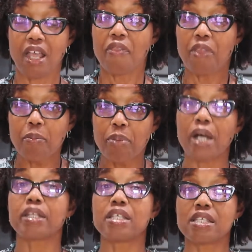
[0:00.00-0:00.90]
the
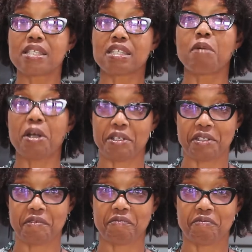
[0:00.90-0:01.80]
body is
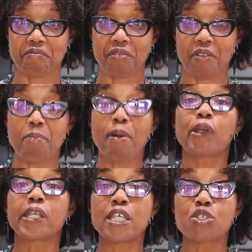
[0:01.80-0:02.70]
smart. The
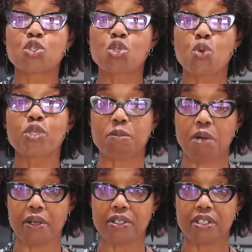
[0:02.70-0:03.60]
body is so
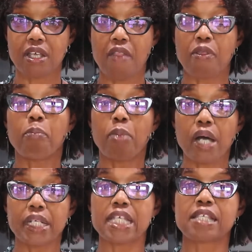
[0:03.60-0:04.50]
smart. The
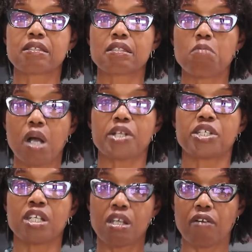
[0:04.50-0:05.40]
body is smart
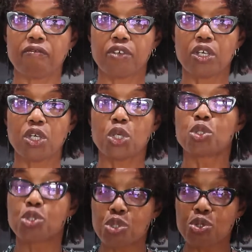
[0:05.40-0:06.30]
enough
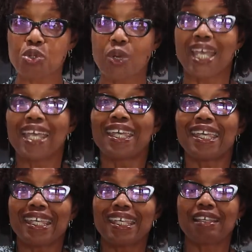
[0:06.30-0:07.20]
to
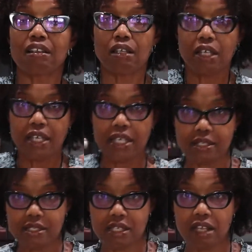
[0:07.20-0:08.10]
heal
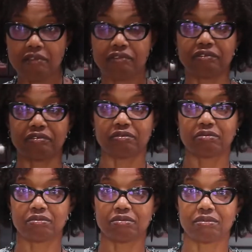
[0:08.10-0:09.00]
itself.
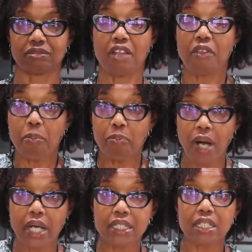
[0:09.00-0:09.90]
The
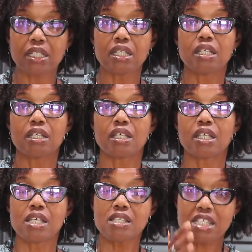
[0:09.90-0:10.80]
body
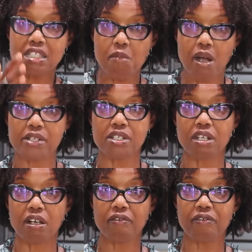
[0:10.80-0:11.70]
is smart
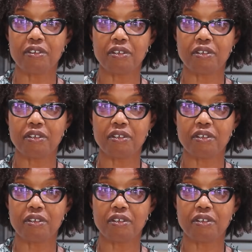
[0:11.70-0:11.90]
enough